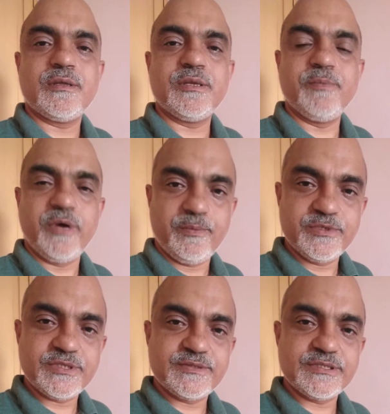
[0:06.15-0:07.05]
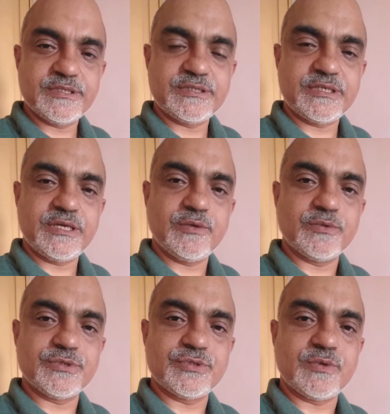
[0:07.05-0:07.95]
The purpose of this study
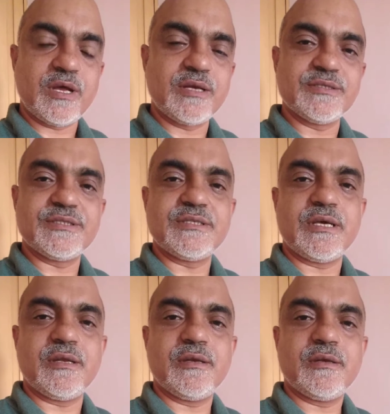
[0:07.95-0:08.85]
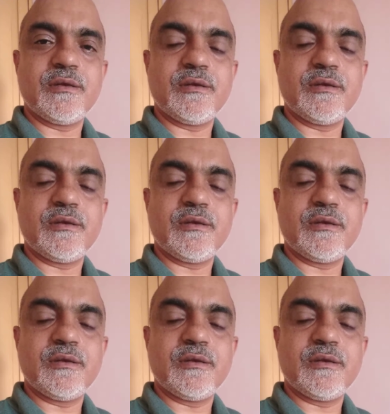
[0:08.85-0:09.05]
was to understand